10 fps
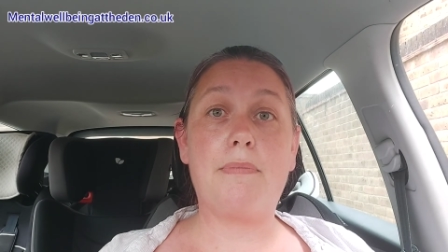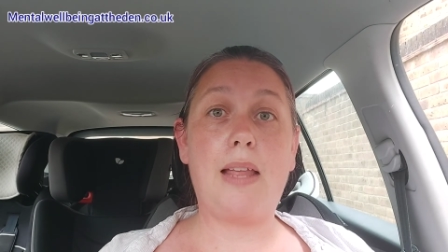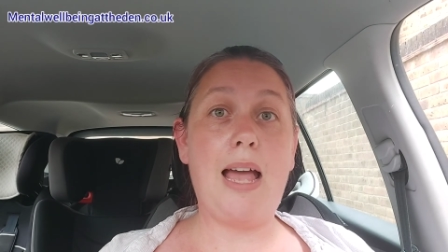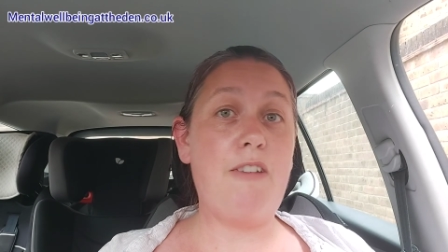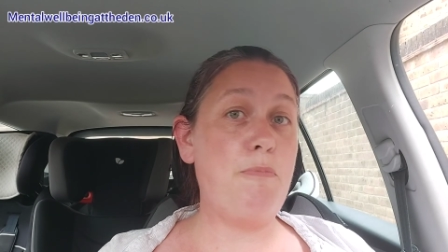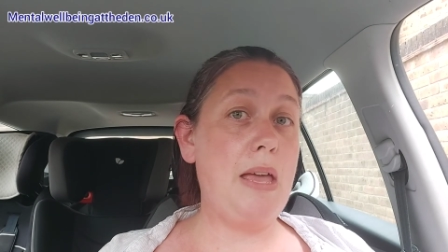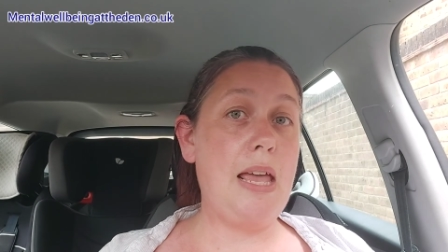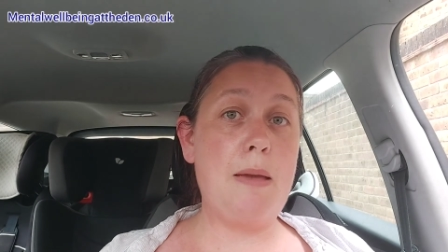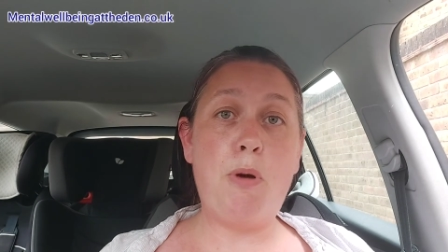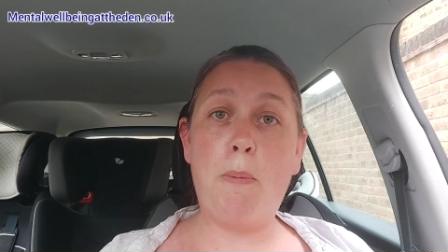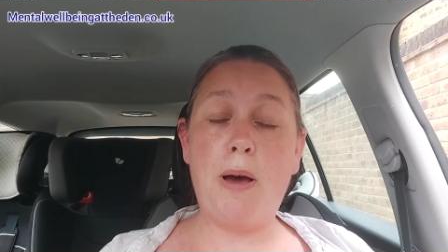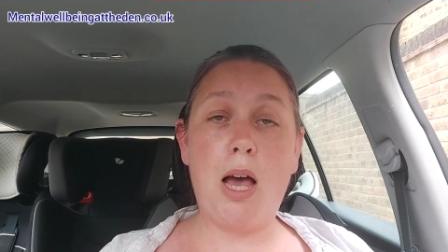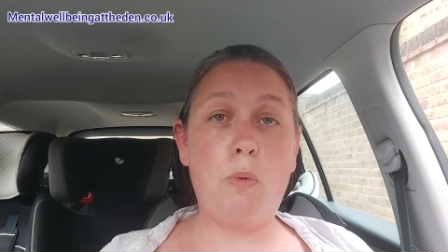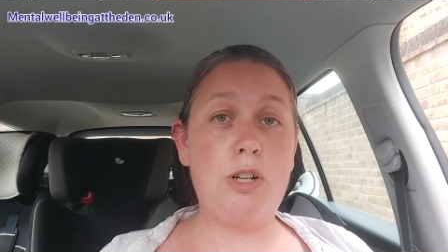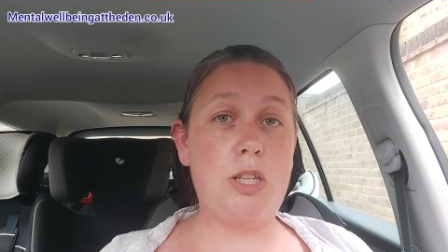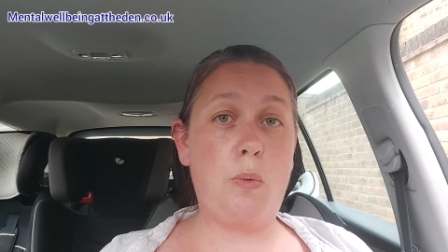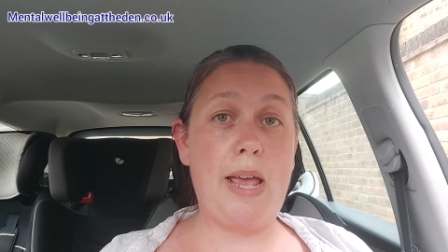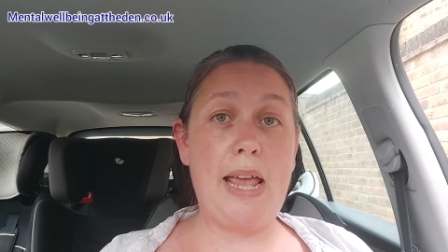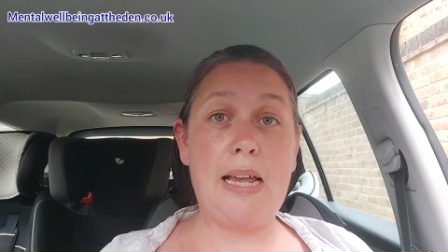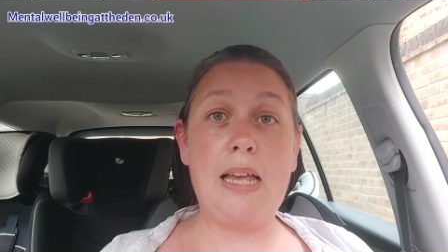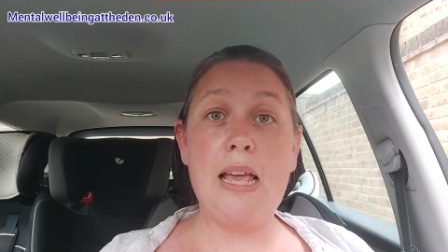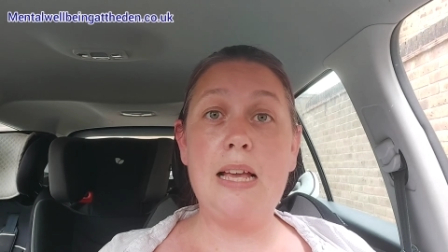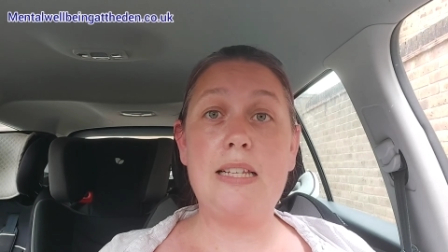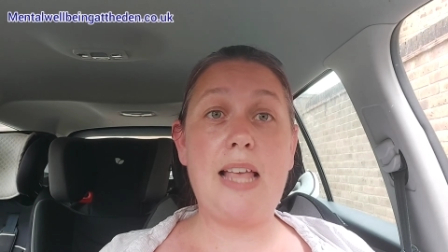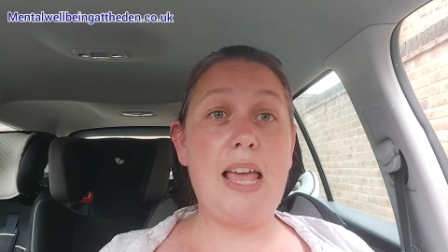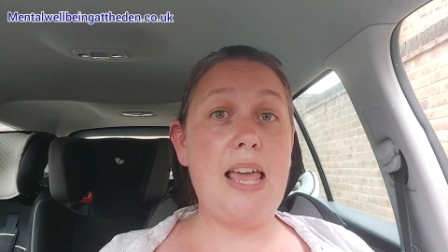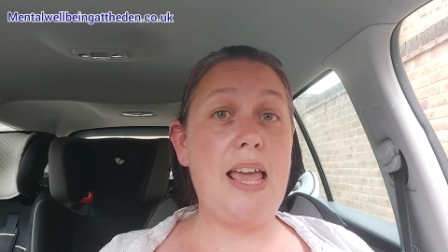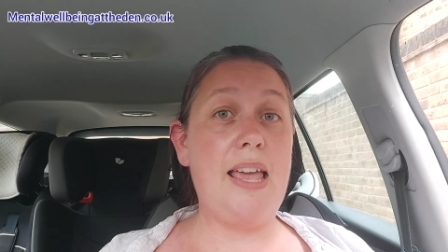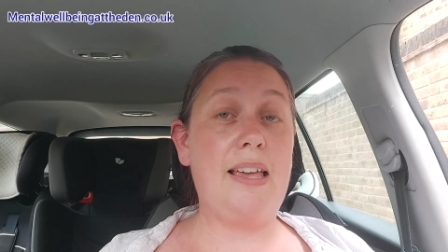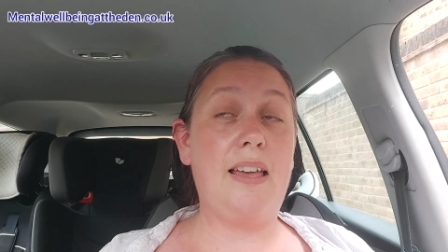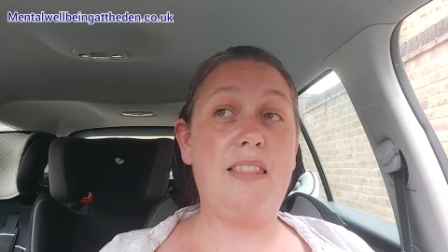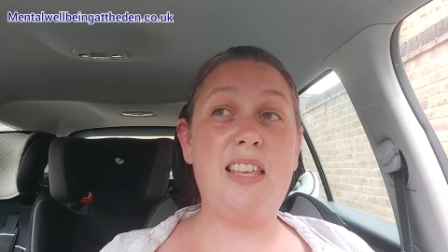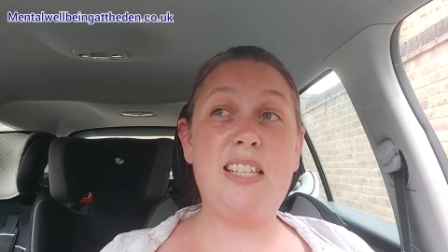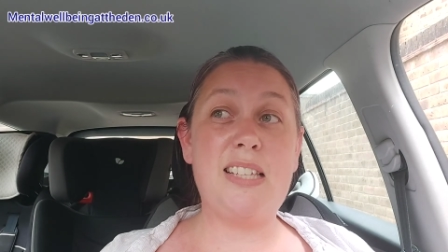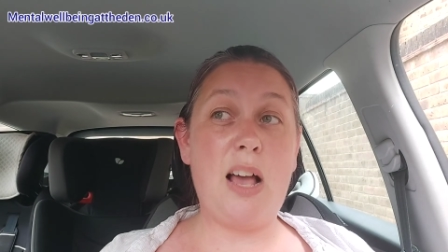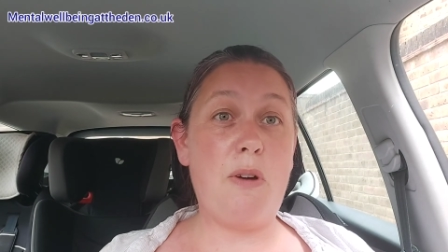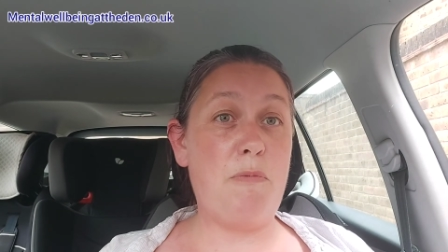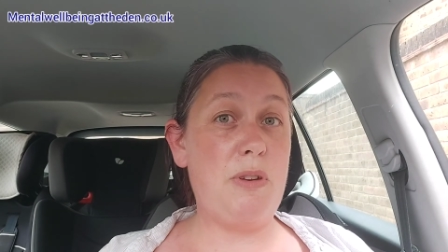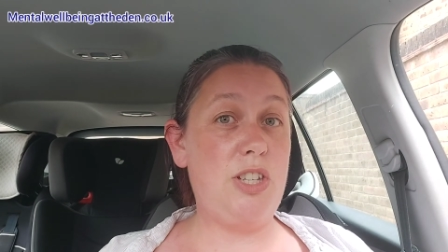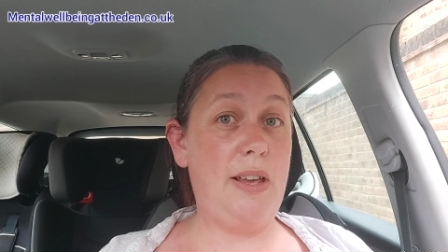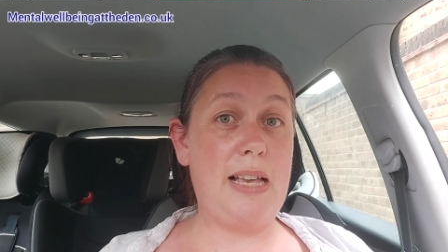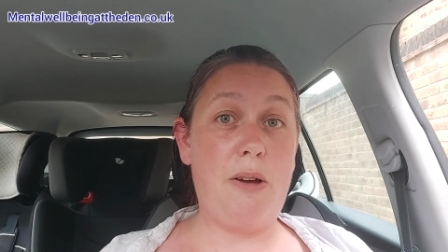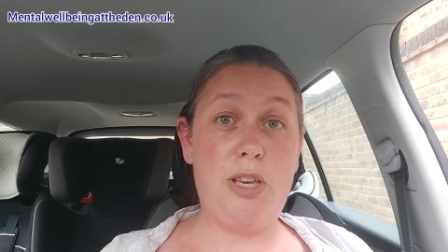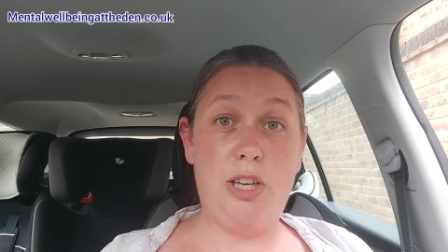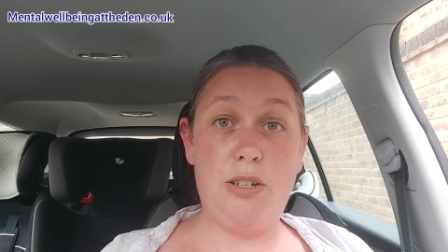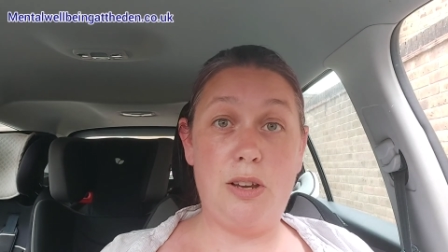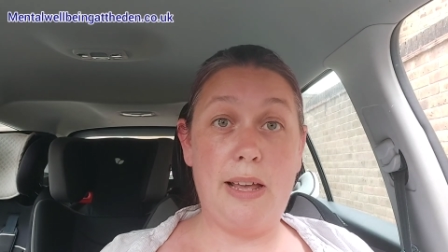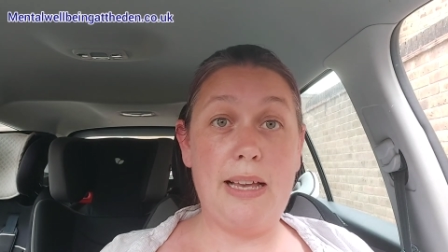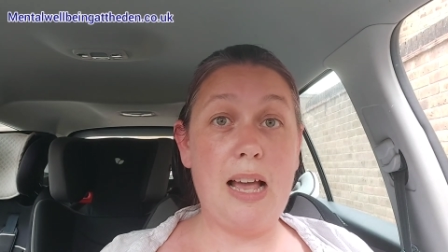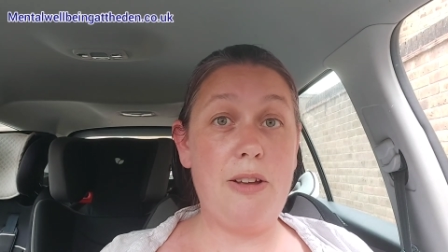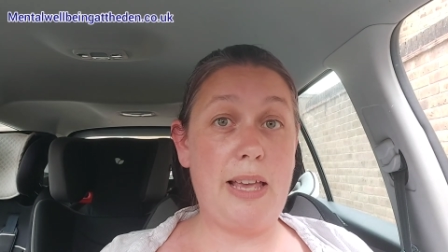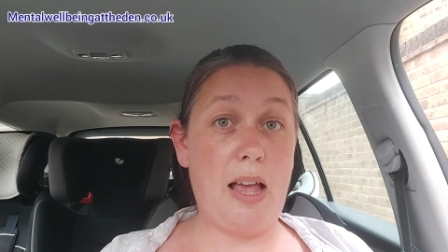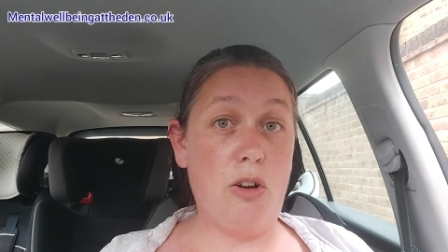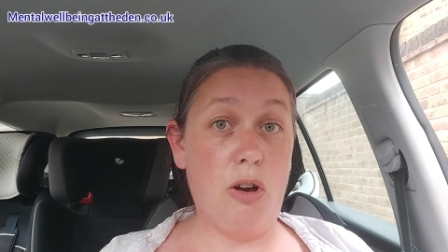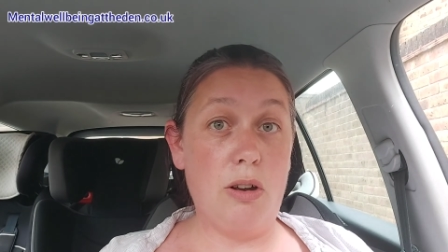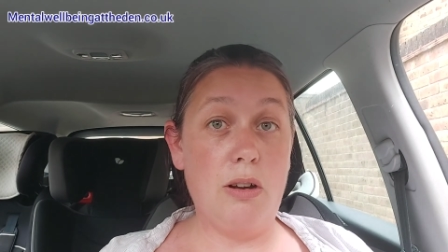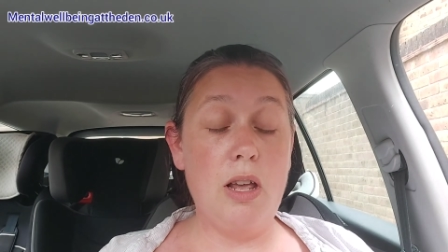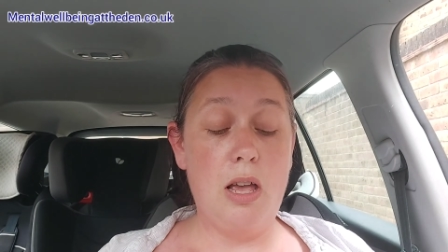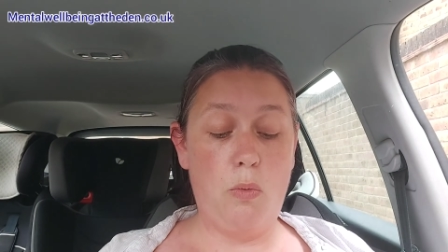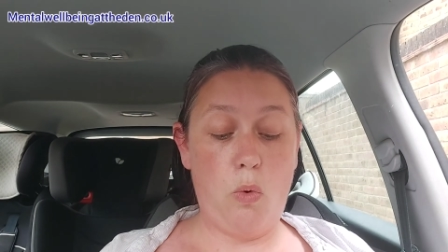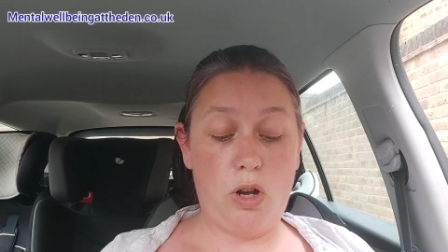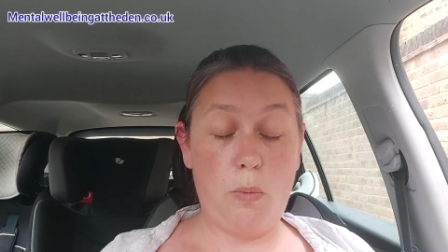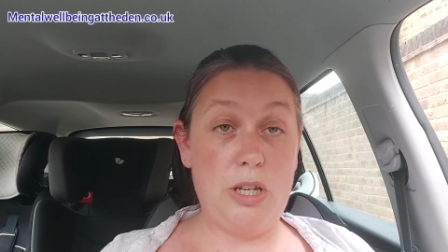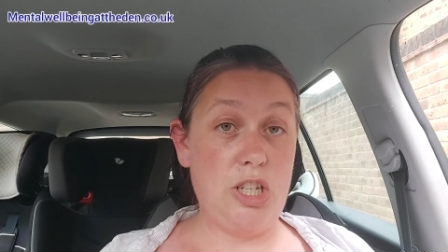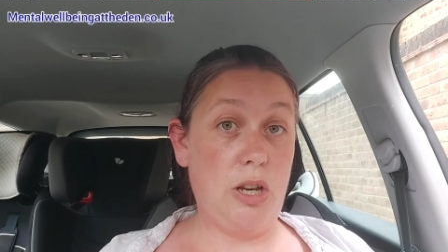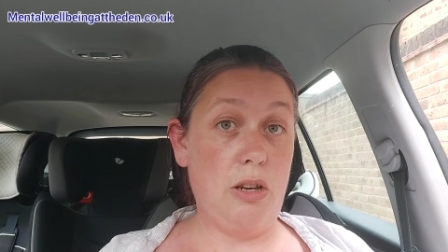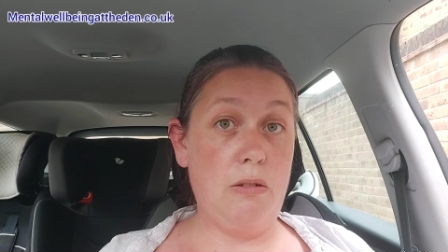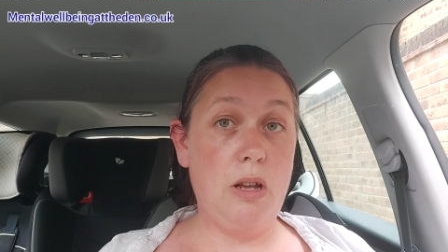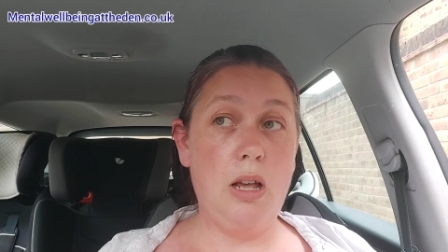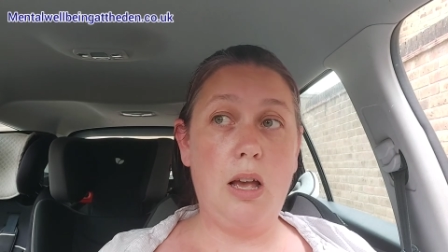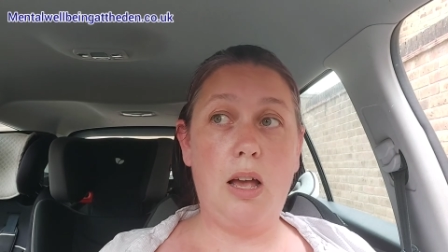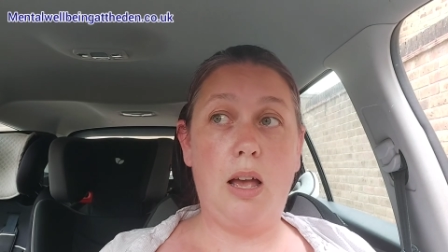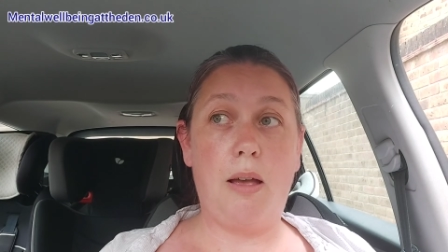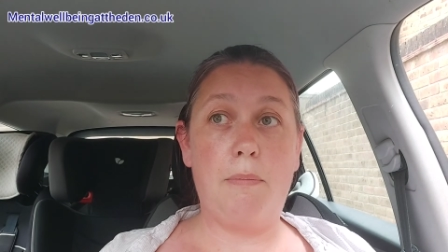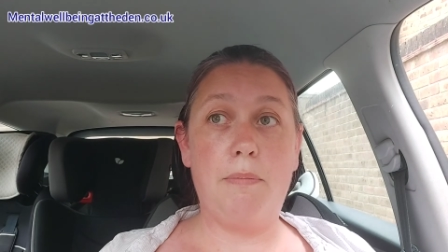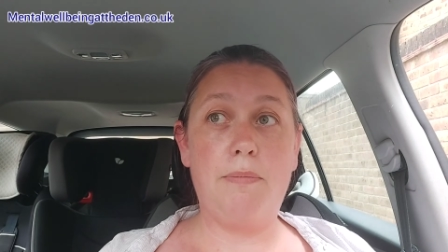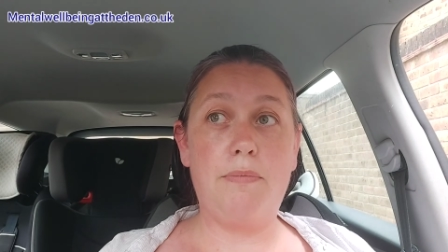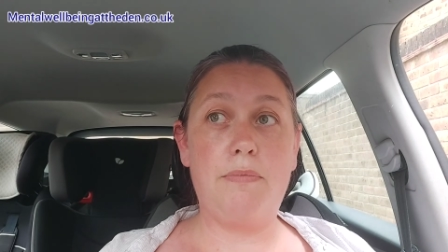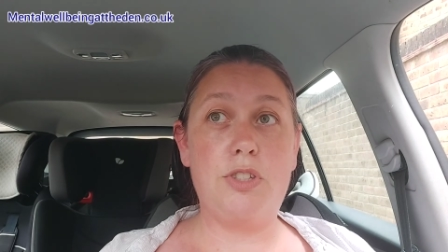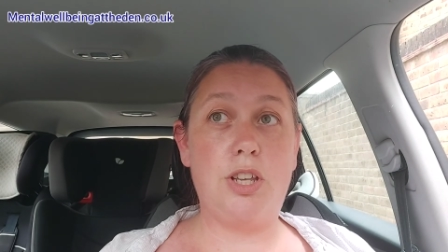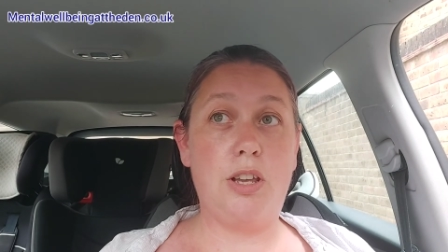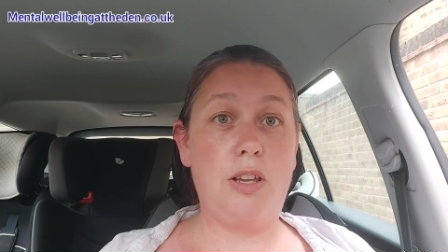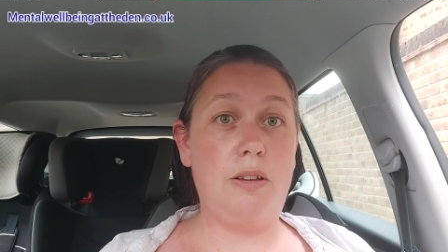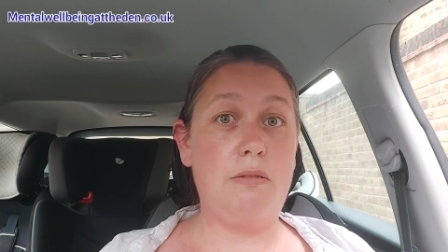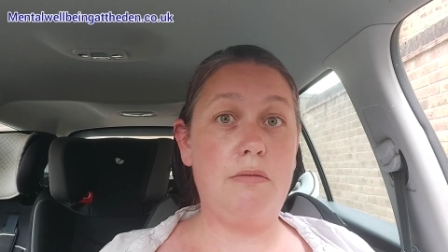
have me pop up once a week saying, this is how I've been doing, how are you doing, how are you getting on, what can we do to